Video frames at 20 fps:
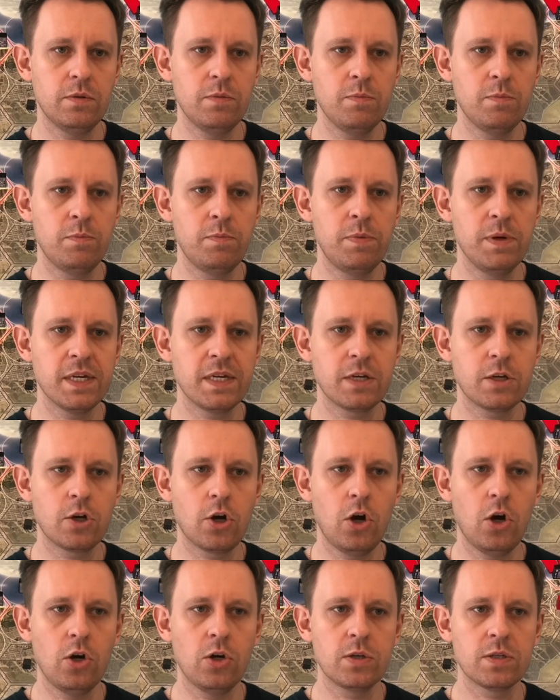
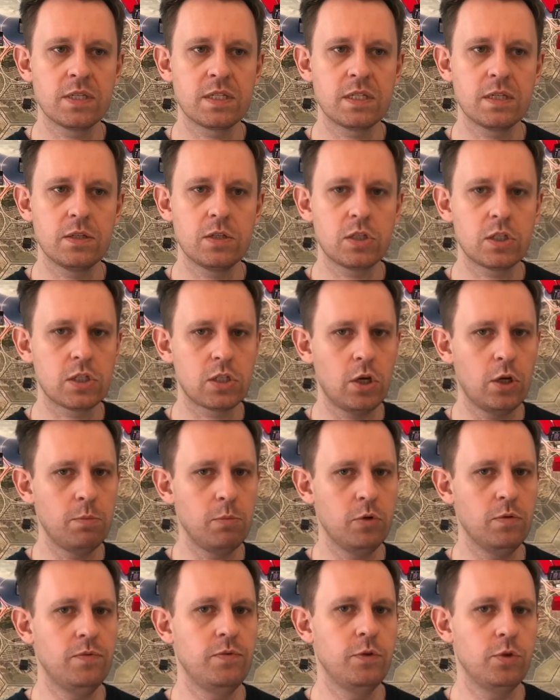because some
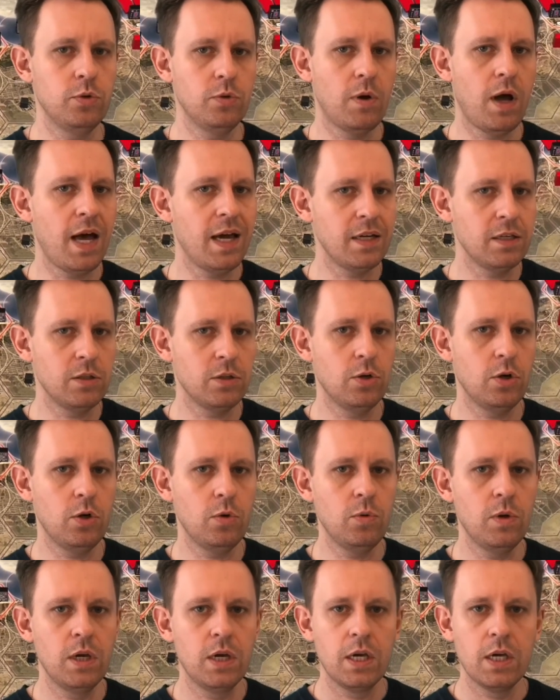of you, I
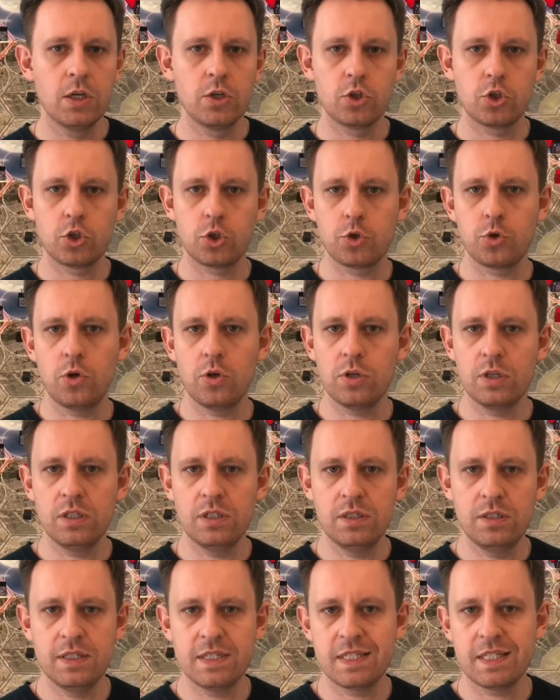know, strongly
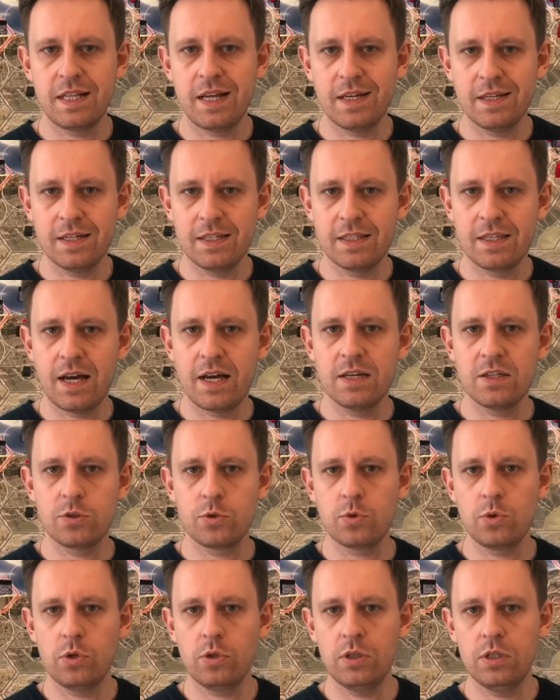dislike dice
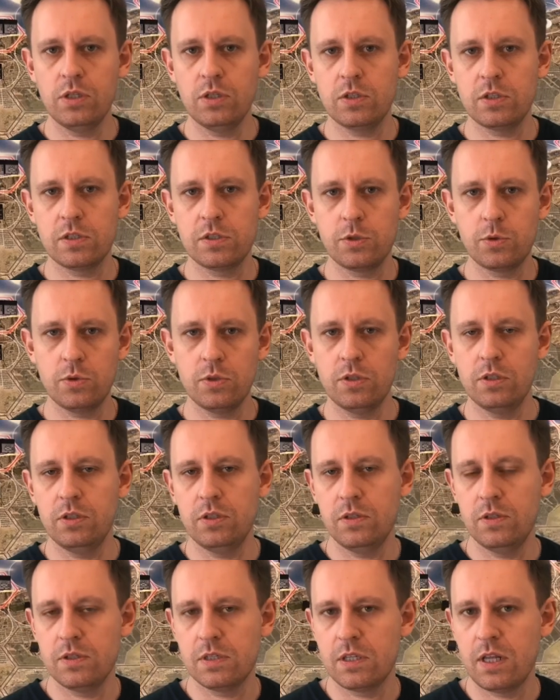rolling, strongly
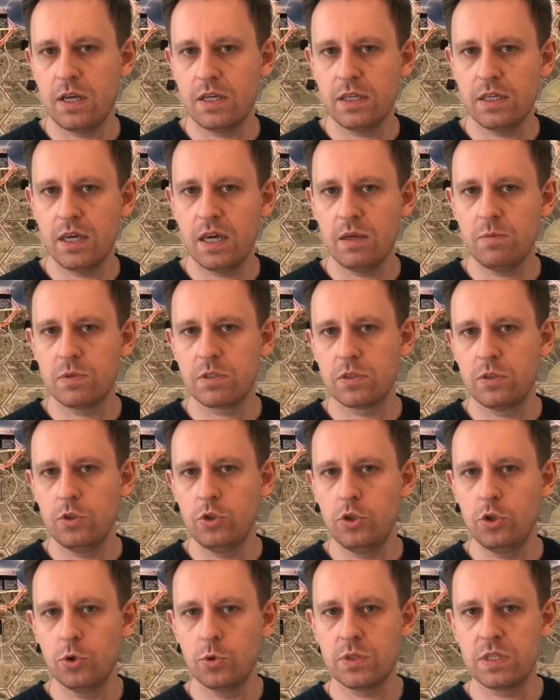dislike games
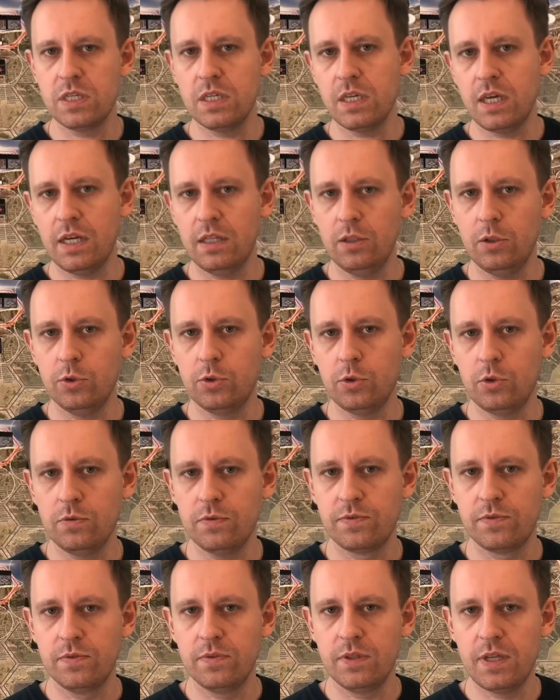using a lot
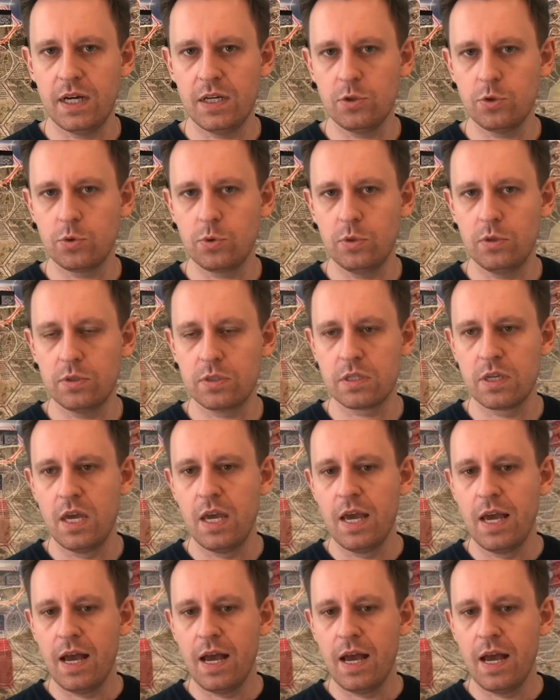of dice rolls,